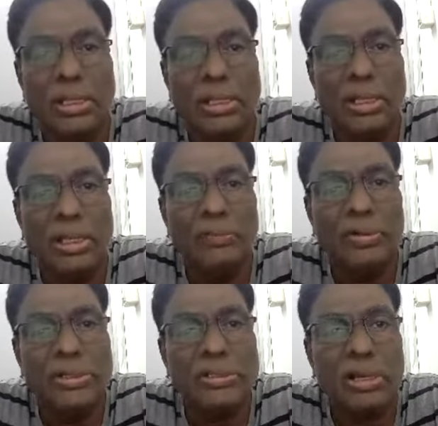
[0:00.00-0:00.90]
If it
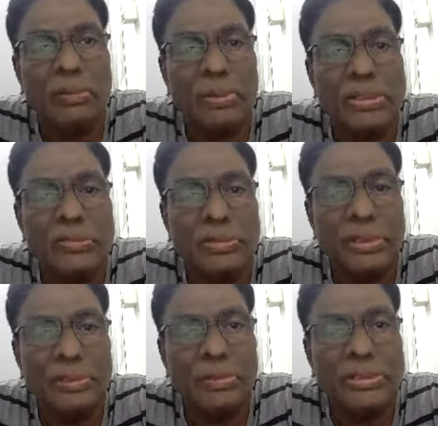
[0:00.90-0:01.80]
is complex with
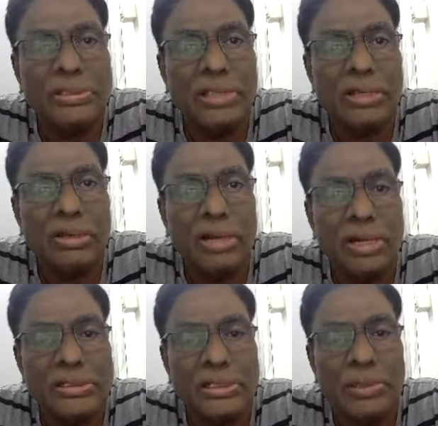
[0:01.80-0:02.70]
lipids, they are called
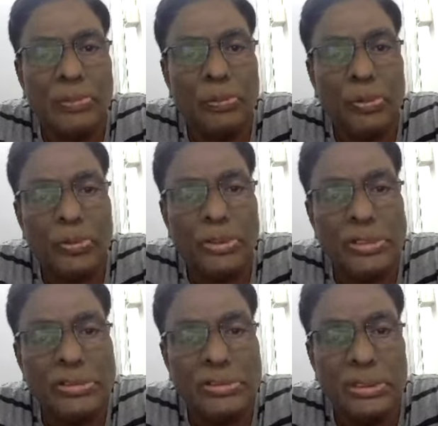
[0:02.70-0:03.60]
as
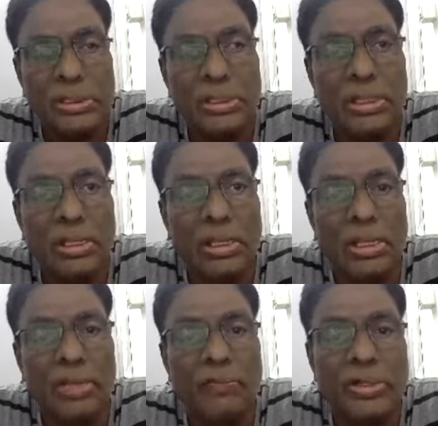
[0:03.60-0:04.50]
lipoproteins.
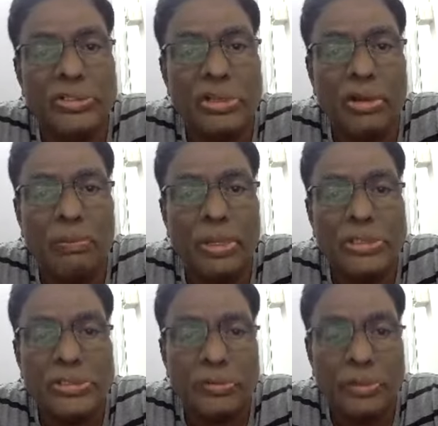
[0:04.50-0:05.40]
If it is
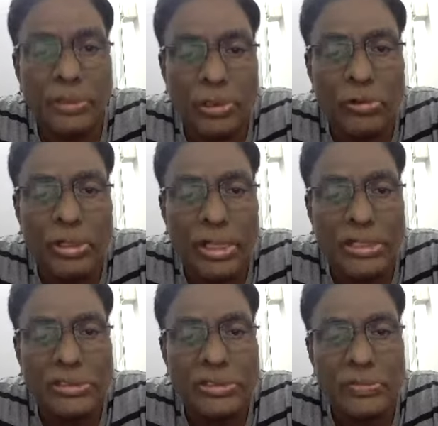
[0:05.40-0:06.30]
complex with nucleic
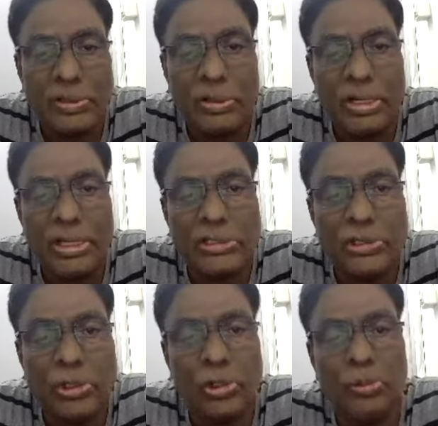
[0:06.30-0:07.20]
acids, we call it as
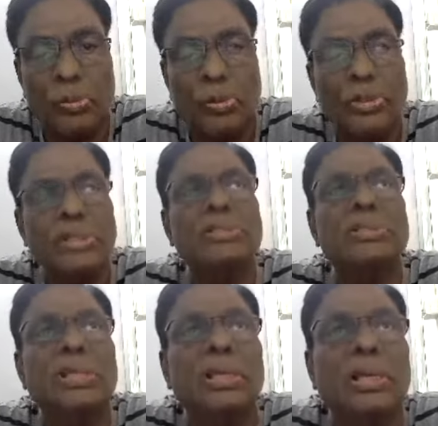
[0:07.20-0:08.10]
nucleoproteins.
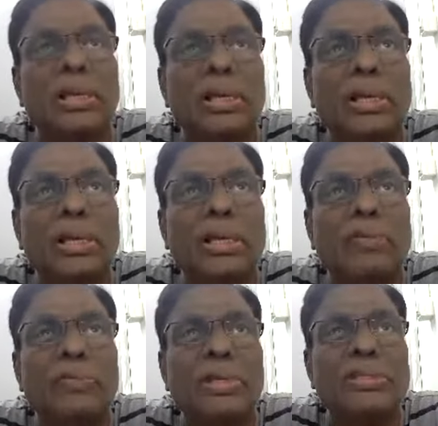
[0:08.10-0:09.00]
If
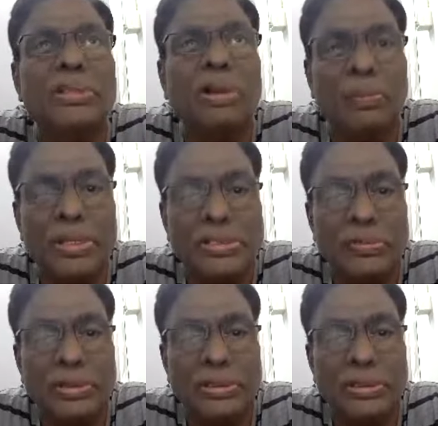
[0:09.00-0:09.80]
it is complex with